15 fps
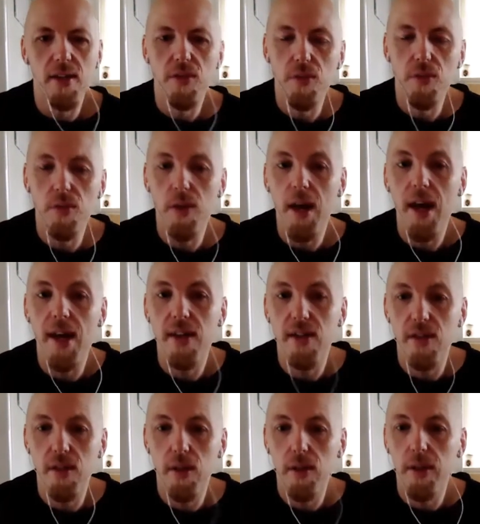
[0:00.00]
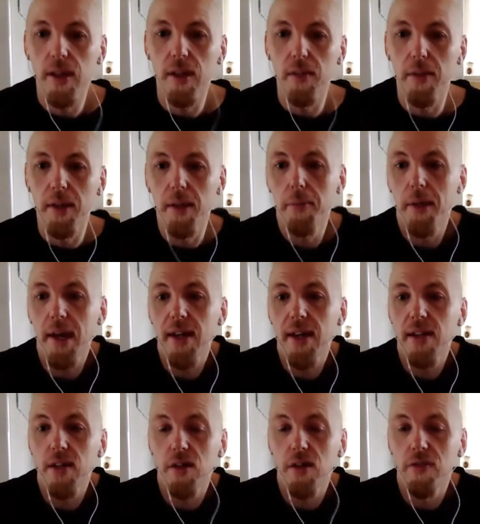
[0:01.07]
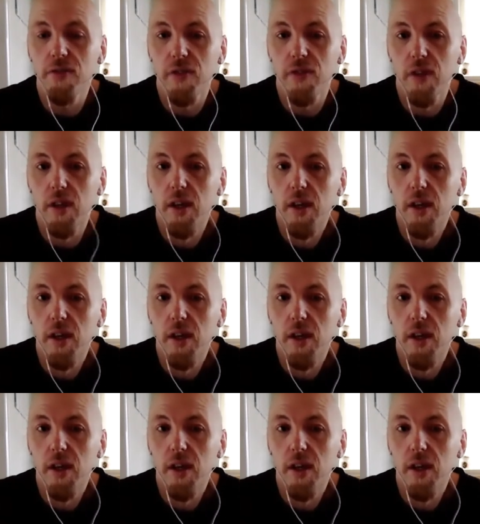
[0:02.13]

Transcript: It's real hard slogging, but it pays off